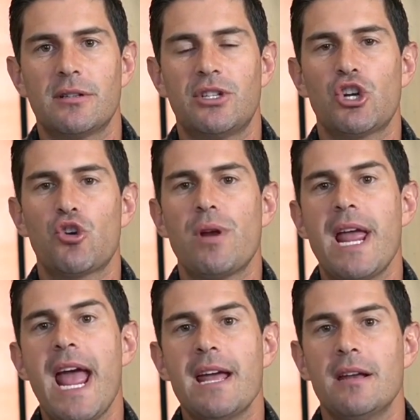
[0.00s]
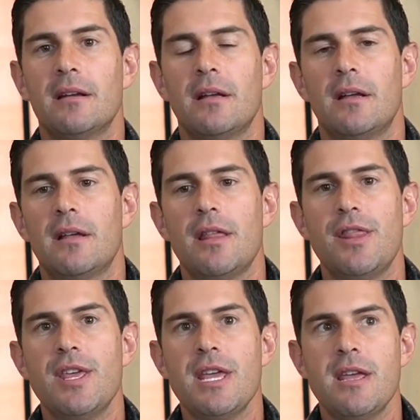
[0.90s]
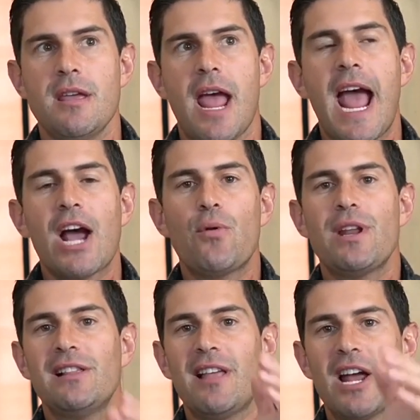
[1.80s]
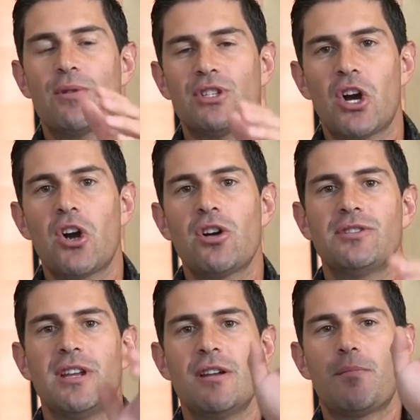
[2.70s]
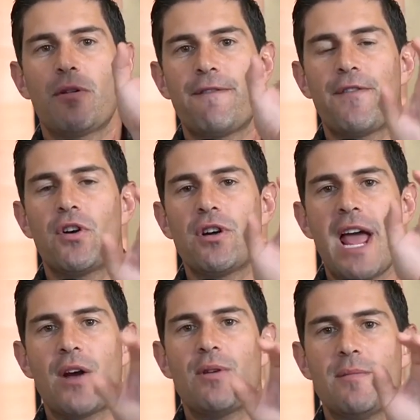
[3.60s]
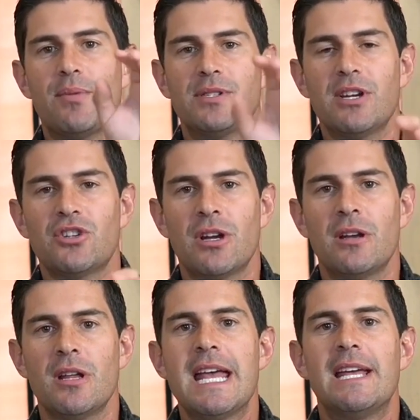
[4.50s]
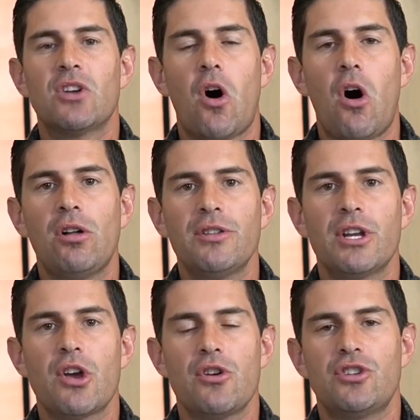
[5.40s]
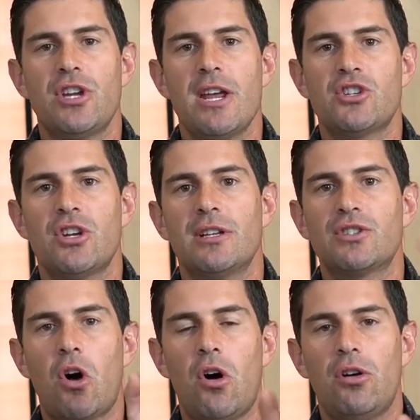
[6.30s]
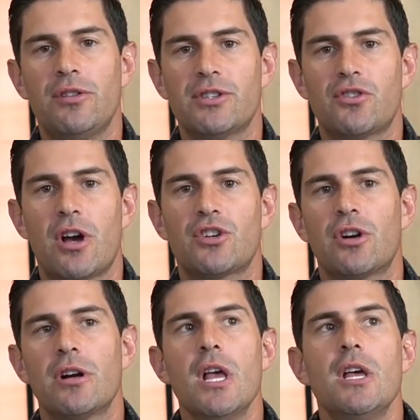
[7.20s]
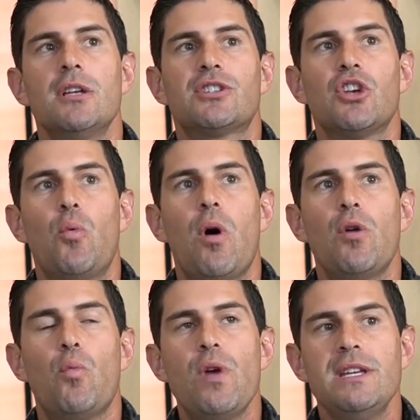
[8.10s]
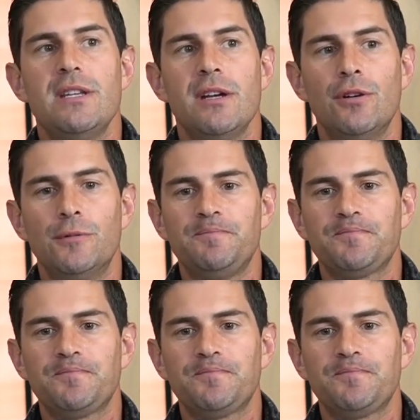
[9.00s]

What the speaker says: to create the equity-like returns in a preferred equity position is all in the negotiation. It's all in the structure. So what we do